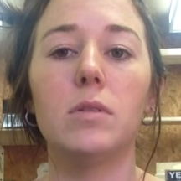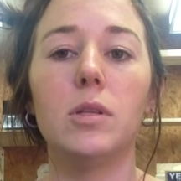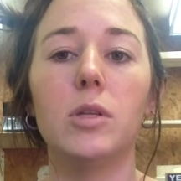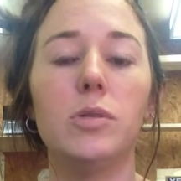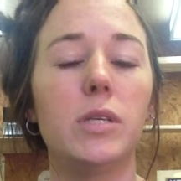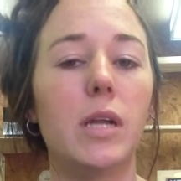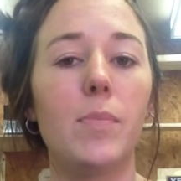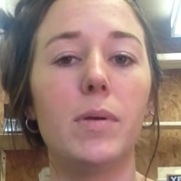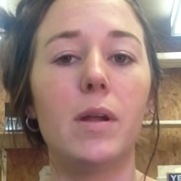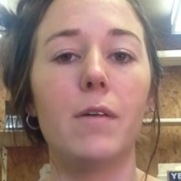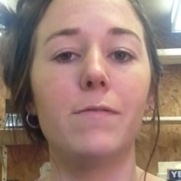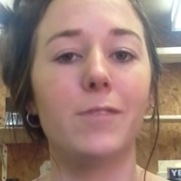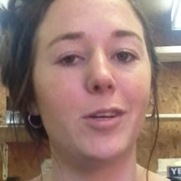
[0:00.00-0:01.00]
loosen up
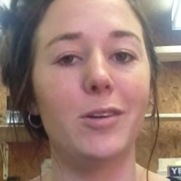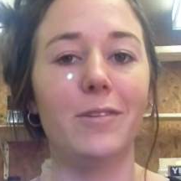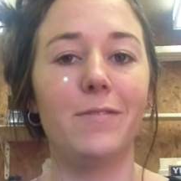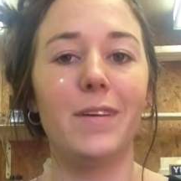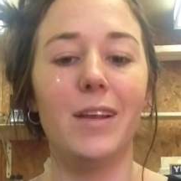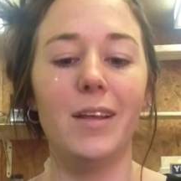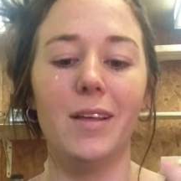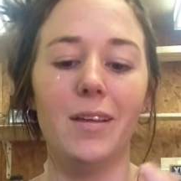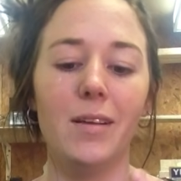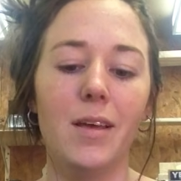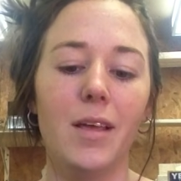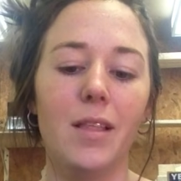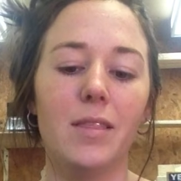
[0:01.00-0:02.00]
enough for you to fit in
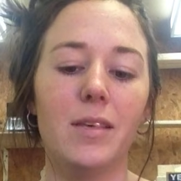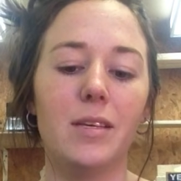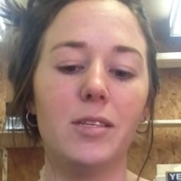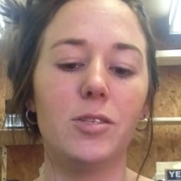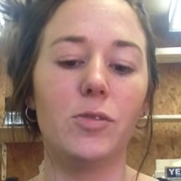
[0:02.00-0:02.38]
this